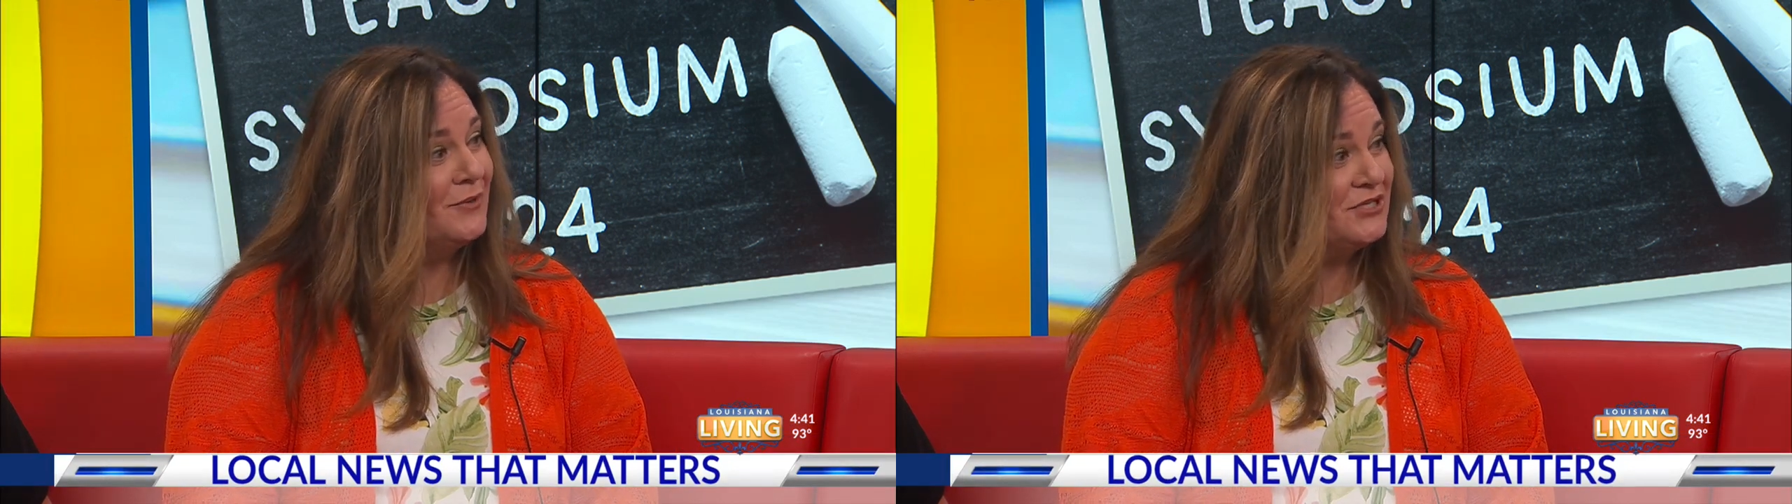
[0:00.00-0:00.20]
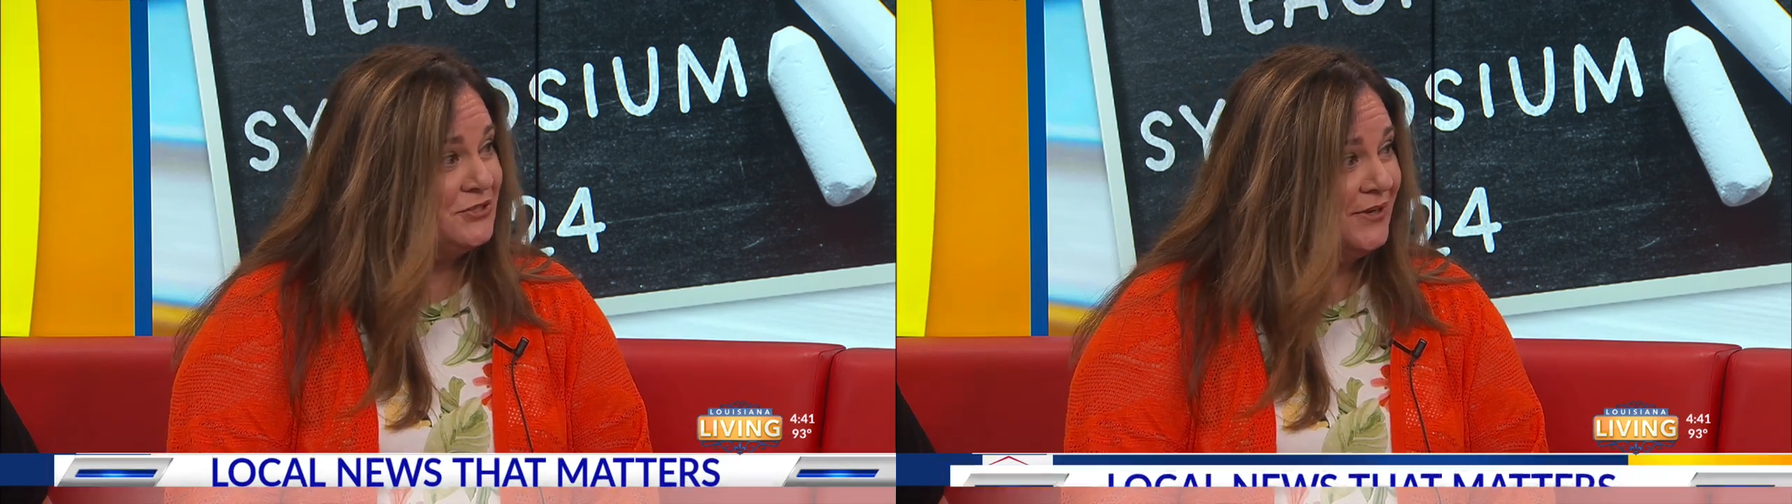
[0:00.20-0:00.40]

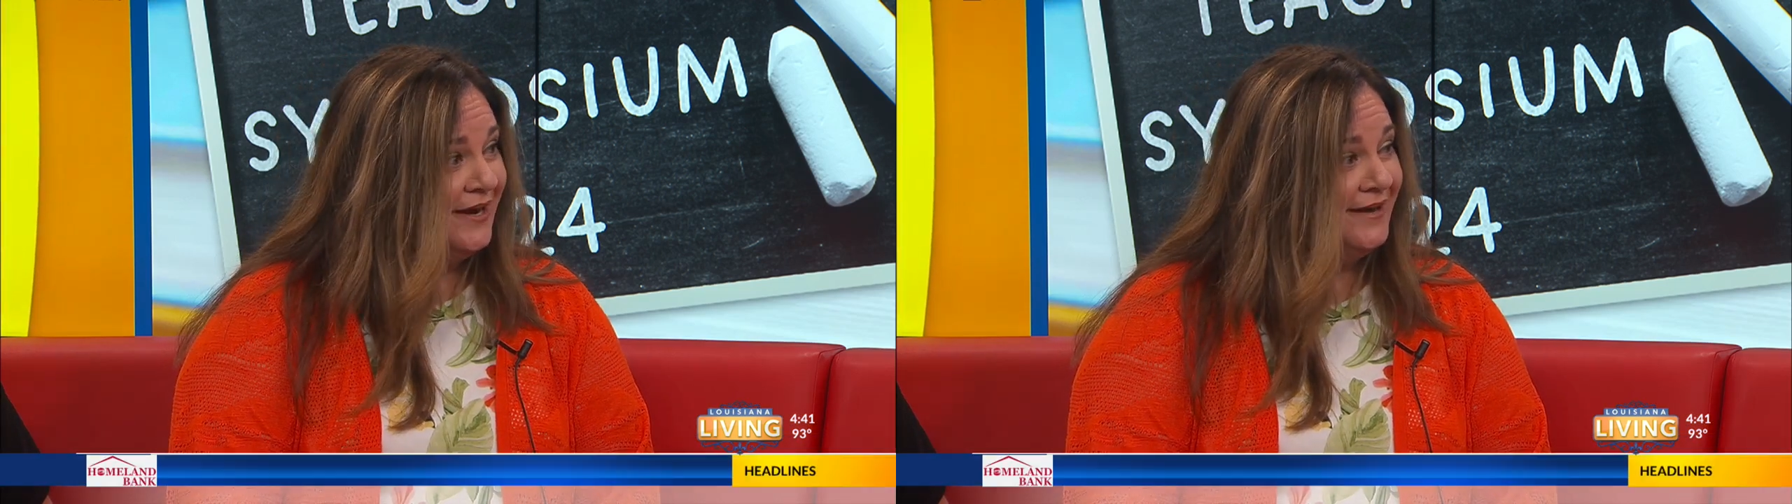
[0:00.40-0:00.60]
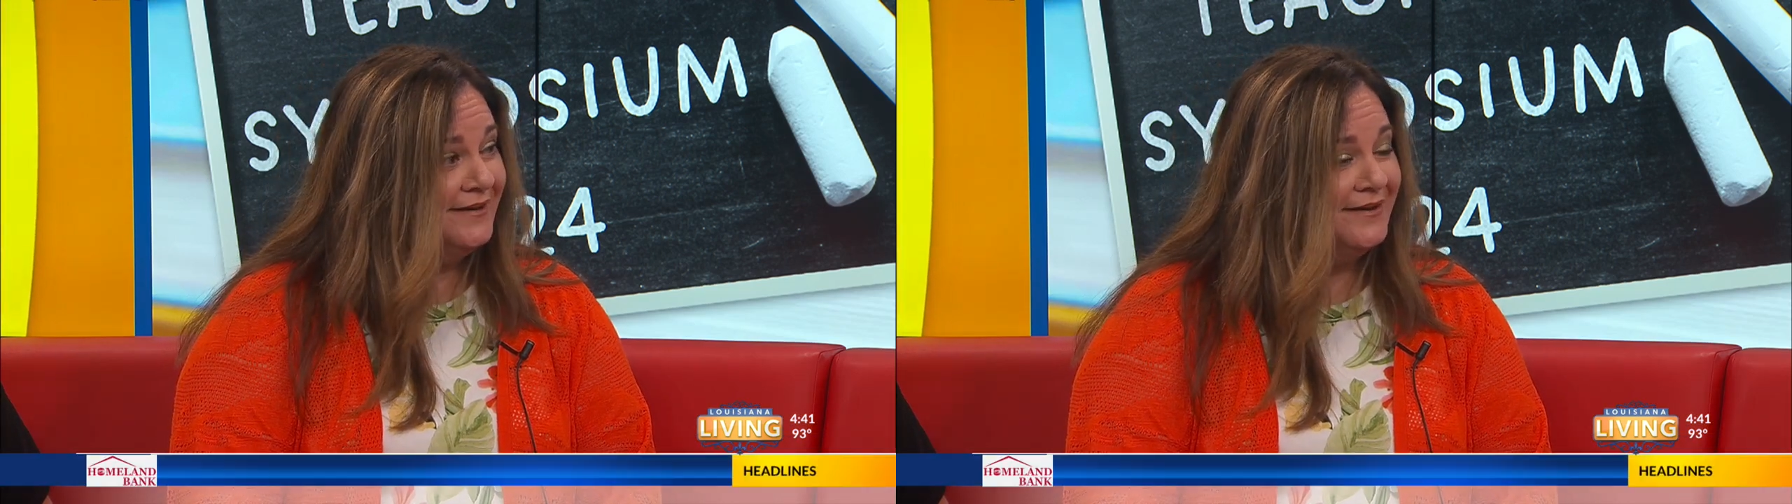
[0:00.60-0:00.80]
uh, was
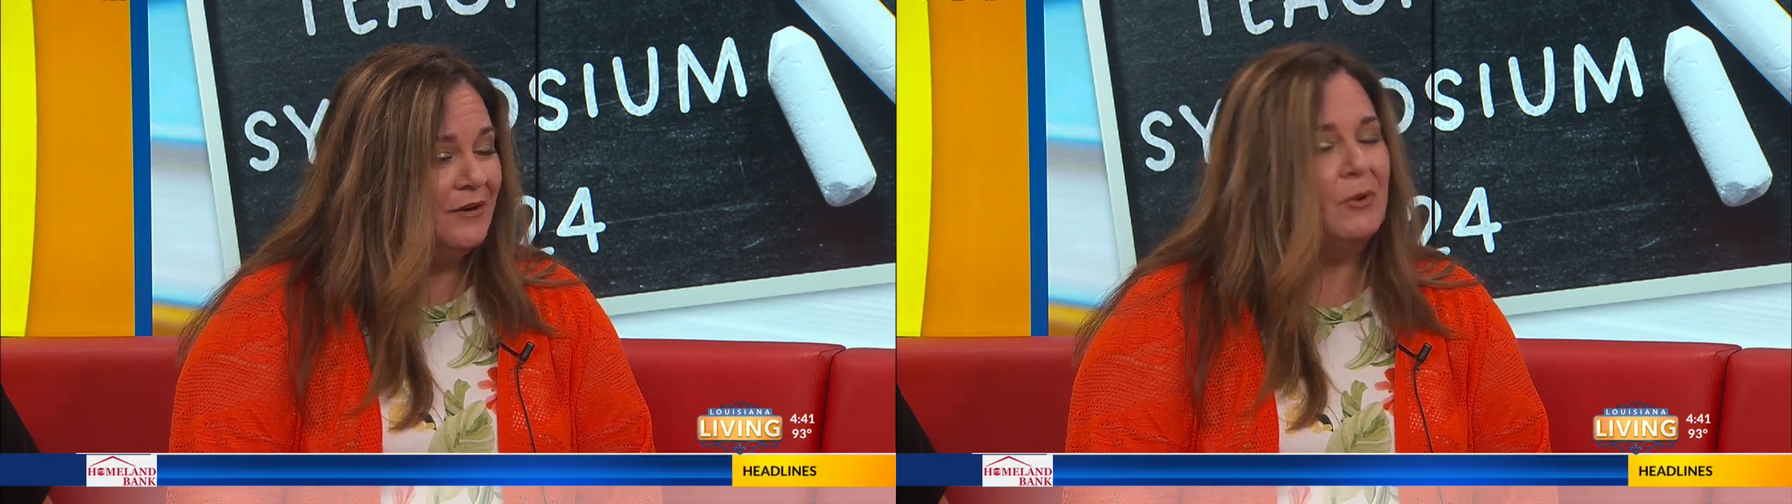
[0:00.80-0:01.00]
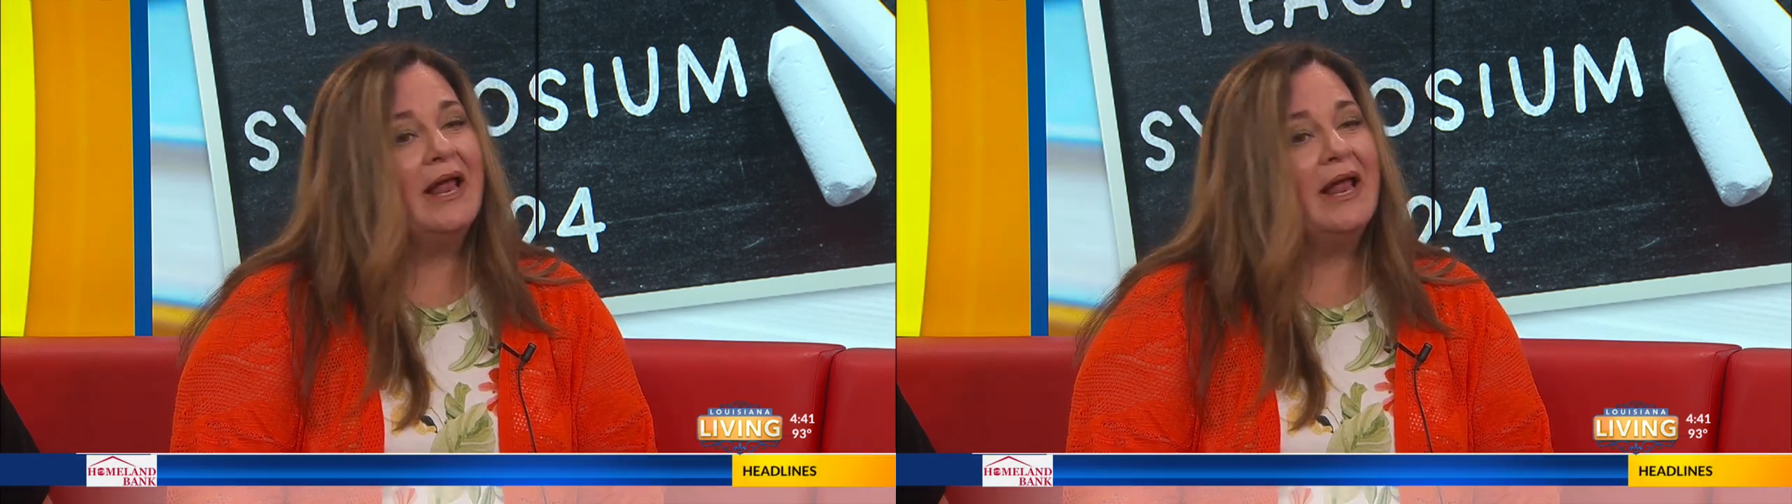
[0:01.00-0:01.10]
trained,